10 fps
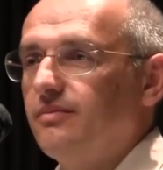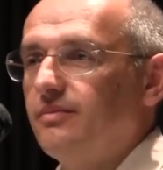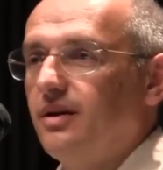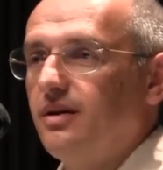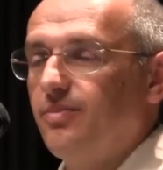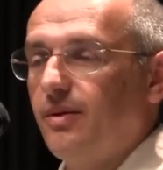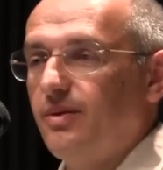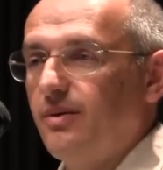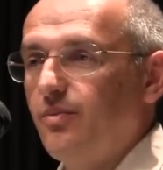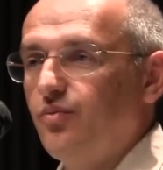And it is
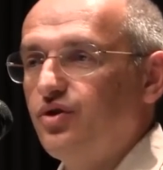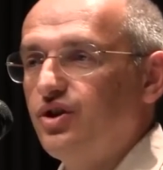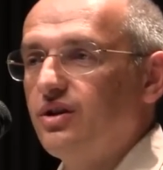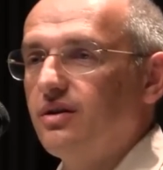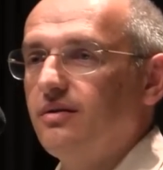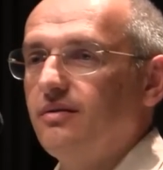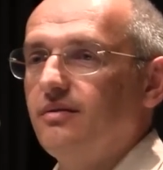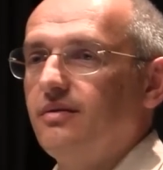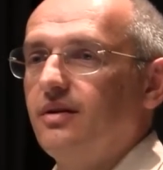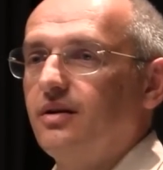your fault, it's
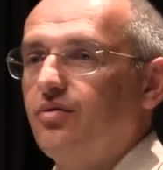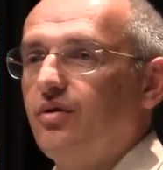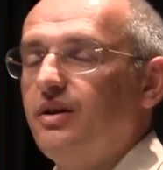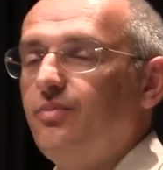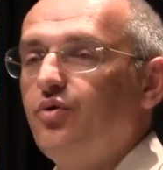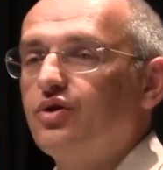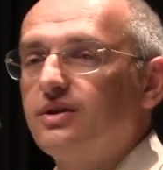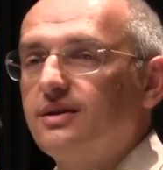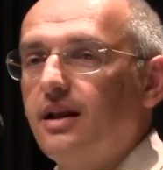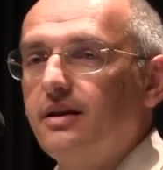your problem,
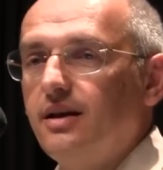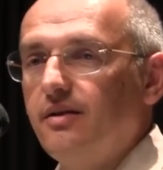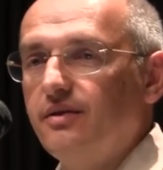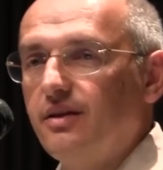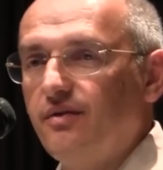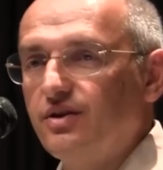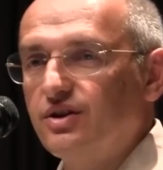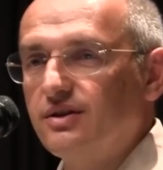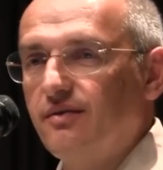and not the man's